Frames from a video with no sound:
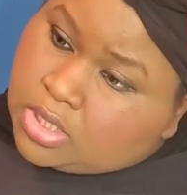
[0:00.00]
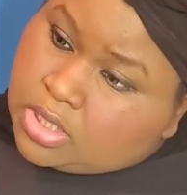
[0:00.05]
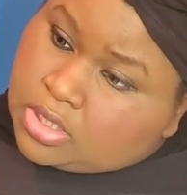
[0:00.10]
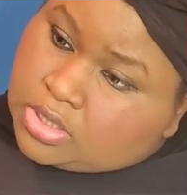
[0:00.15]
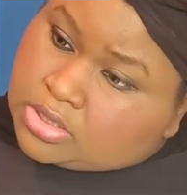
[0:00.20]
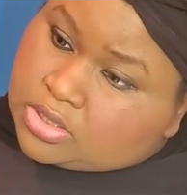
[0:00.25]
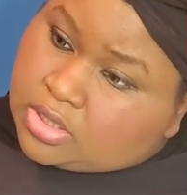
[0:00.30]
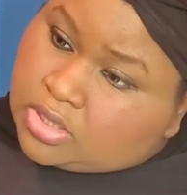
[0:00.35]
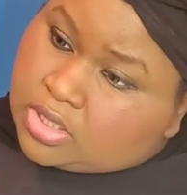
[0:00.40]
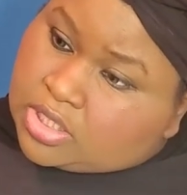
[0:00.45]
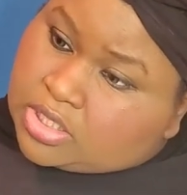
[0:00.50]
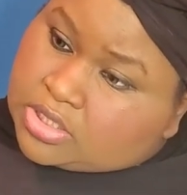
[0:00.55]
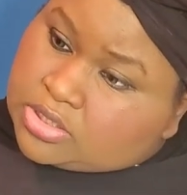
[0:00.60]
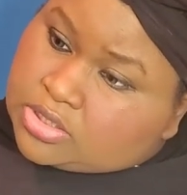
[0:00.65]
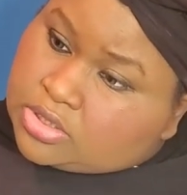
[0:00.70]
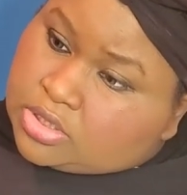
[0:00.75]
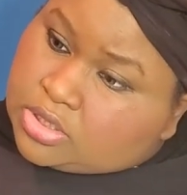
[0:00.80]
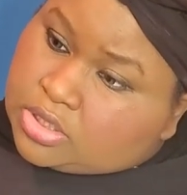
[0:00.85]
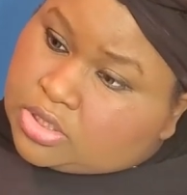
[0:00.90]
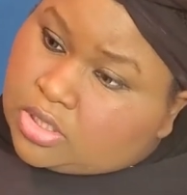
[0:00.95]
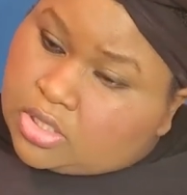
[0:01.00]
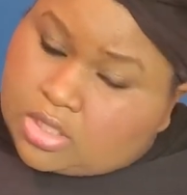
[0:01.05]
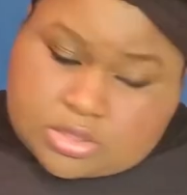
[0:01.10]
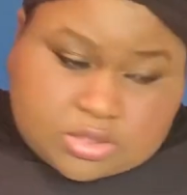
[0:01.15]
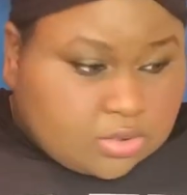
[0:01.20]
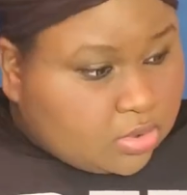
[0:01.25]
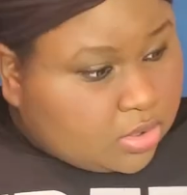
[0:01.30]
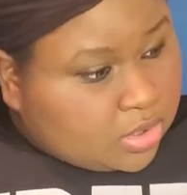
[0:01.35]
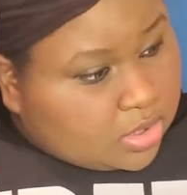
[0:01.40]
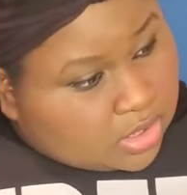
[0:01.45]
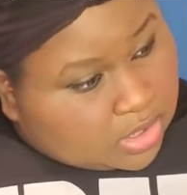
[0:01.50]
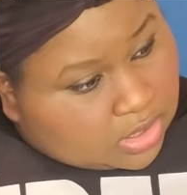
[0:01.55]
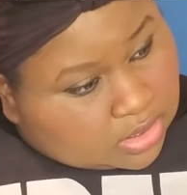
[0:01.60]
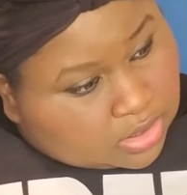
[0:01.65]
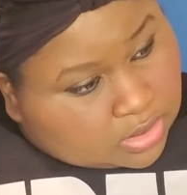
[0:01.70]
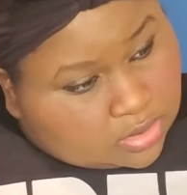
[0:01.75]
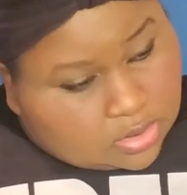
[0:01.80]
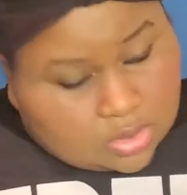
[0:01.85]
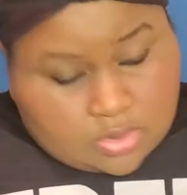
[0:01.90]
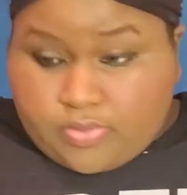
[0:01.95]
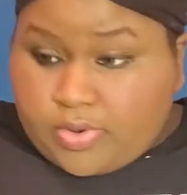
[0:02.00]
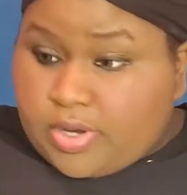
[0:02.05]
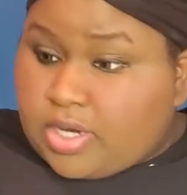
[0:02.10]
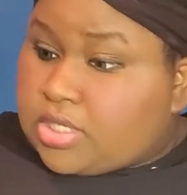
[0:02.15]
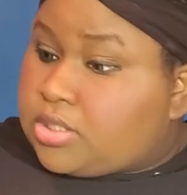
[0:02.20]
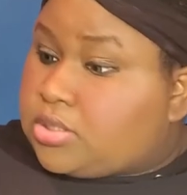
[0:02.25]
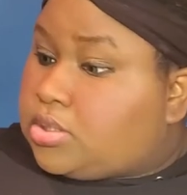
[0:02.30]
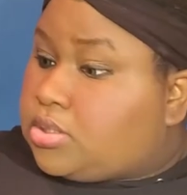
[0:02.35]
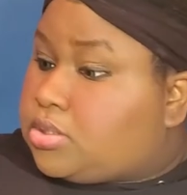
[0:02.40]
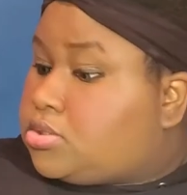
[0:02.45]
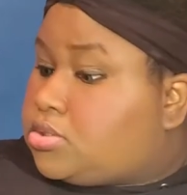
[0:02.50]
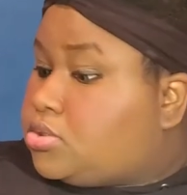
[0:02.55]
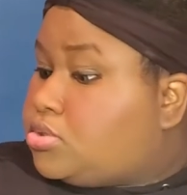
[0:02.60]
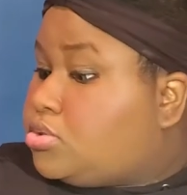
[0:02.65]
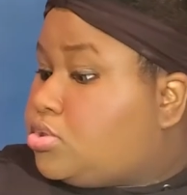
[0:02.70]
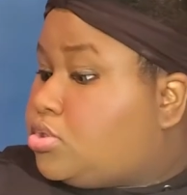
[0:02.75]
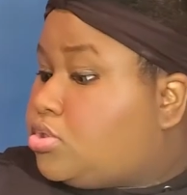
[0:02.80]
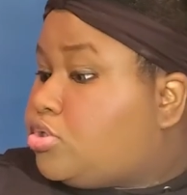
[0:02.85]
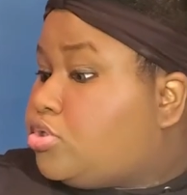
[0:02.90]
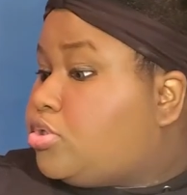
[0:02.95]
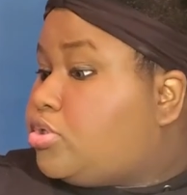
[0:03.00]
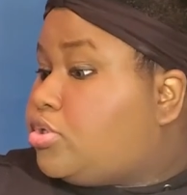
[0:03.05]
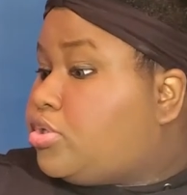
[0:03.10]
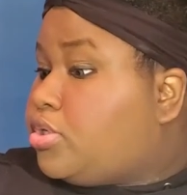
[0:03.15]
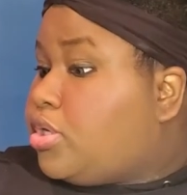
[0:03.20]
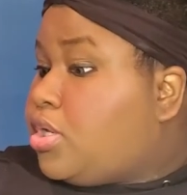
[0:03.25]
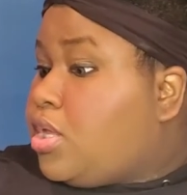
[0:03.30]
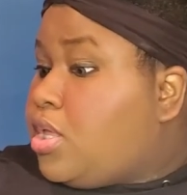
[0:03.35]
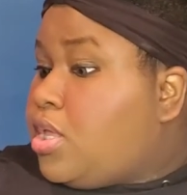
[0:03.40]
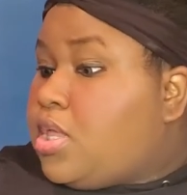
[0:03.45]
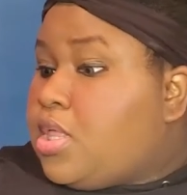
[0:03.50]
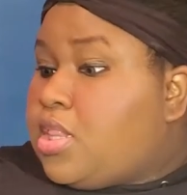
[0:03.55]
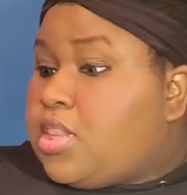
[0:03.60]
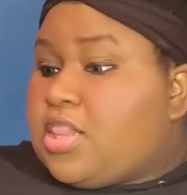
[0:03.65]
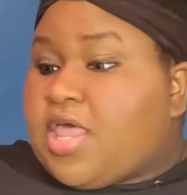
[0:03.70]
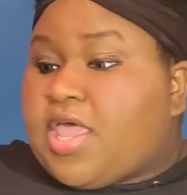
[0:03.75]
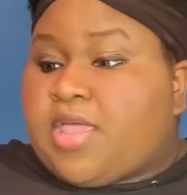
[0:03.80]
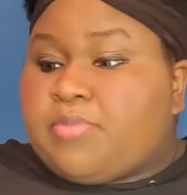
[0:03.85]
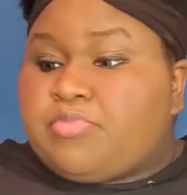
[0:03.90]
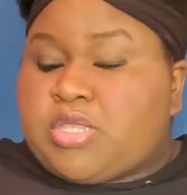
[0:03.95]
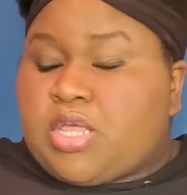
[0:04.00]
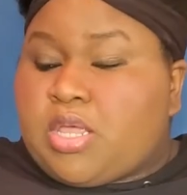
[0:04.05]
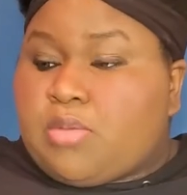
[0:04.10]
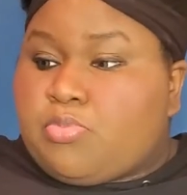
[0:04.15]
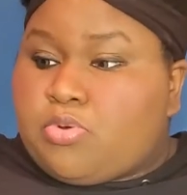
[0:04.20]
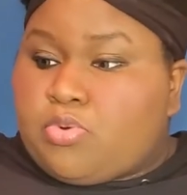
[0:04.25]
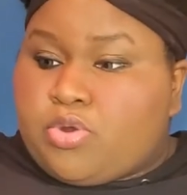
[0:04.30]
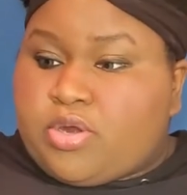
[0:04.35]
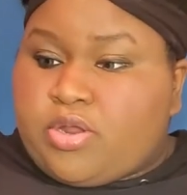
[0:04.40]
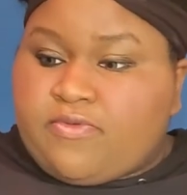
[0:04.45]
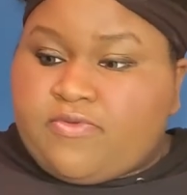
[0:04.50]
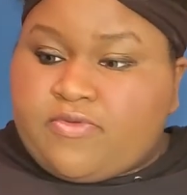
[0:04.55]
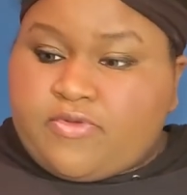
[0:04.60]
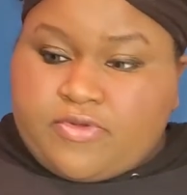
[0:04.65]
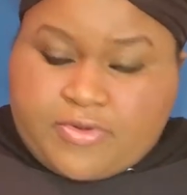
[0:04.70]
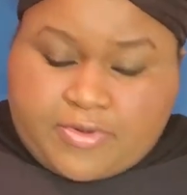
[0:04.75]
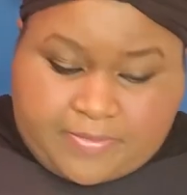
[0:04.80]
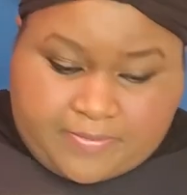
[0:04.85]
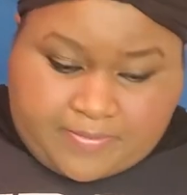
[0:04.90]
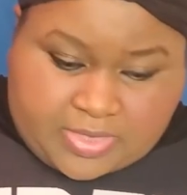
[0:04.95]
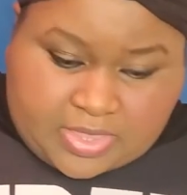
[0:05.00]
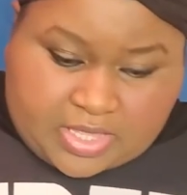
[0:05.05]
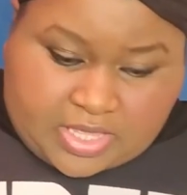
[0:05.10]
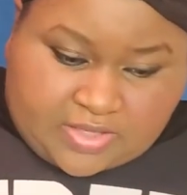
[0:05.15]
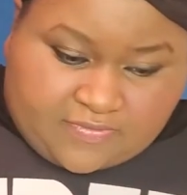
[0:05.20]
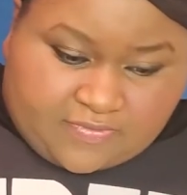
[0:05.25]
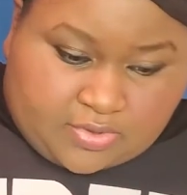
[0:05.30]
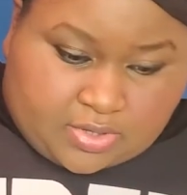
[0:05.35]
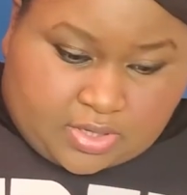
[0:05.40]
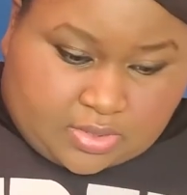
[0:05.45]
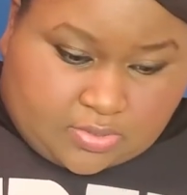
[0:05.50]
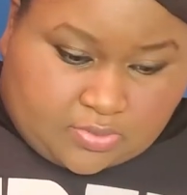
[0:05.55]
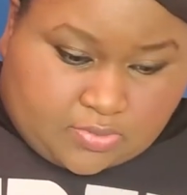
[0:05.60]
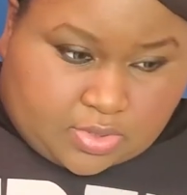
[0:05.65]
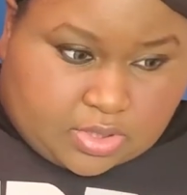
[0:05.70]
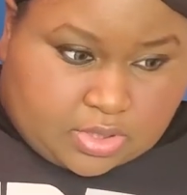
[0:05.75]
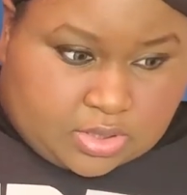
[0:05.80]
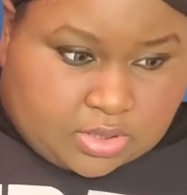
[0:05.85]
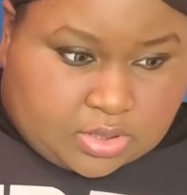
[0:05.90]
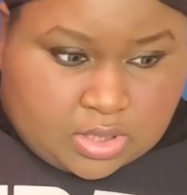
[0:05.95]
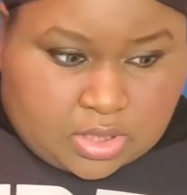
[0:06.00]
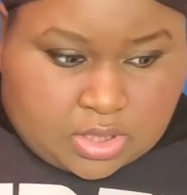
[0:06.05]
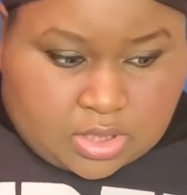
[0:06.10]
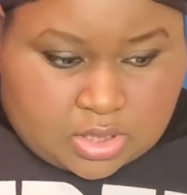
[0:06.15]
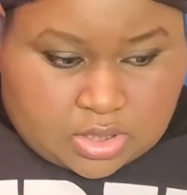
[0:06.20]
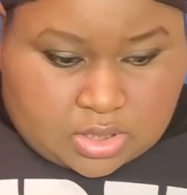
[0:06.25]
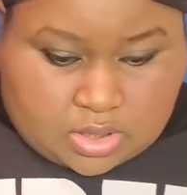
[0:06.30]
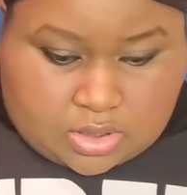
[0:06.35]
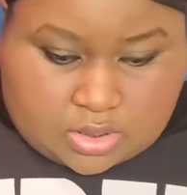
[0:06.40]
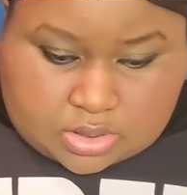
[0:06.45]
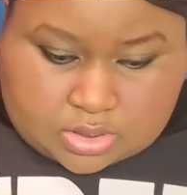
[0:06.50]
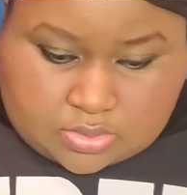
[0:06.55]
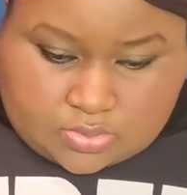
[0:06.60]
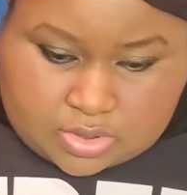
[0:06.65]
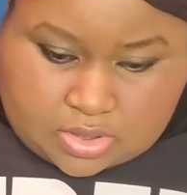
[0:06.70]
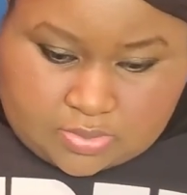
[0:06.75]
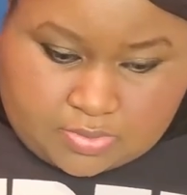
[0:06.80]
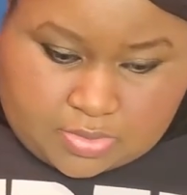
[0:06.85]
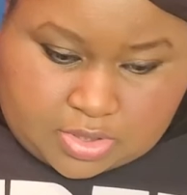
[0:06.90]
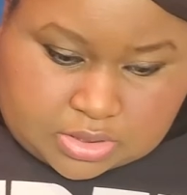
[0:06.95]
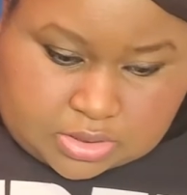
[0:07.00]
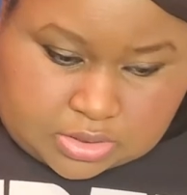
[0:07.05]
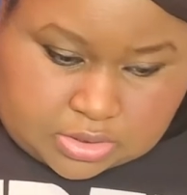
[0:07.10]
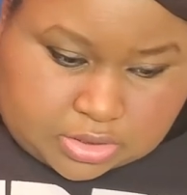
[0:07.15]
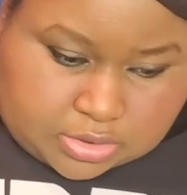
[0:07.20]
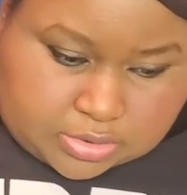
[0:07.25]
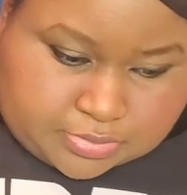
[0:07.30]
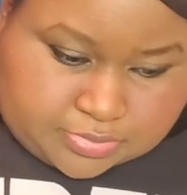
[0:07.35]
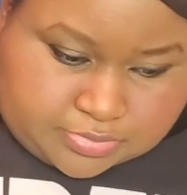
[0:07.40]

So I guess you could also connect it directly to your laptop or whatever if you didn't want to use it with the mixer.